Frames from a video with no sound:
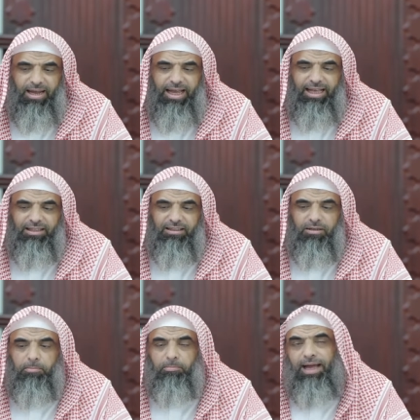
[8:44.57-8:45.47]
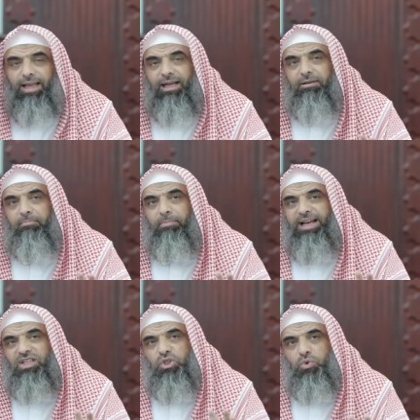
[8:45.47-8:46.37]
and by,
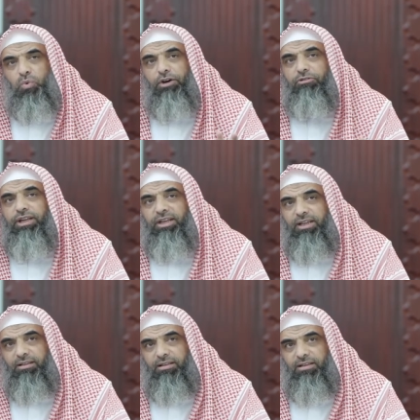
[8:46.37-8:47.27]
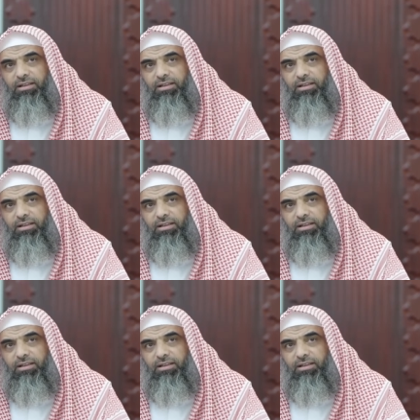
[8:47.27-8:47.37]
by swearing